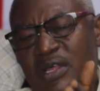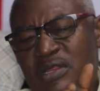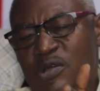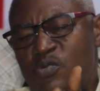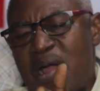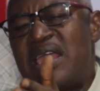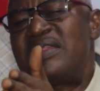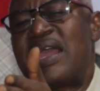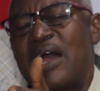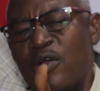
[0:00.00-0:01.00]
the way
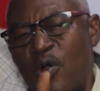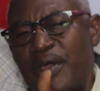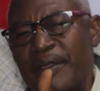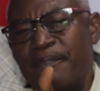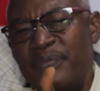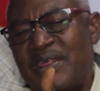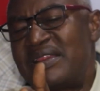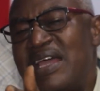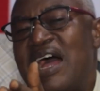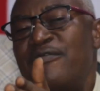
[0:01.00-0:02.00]
they are going,
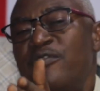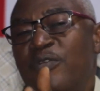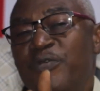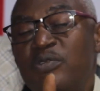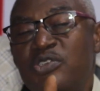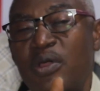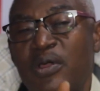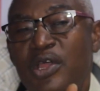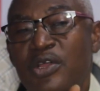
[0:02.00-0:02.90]
that they have no future,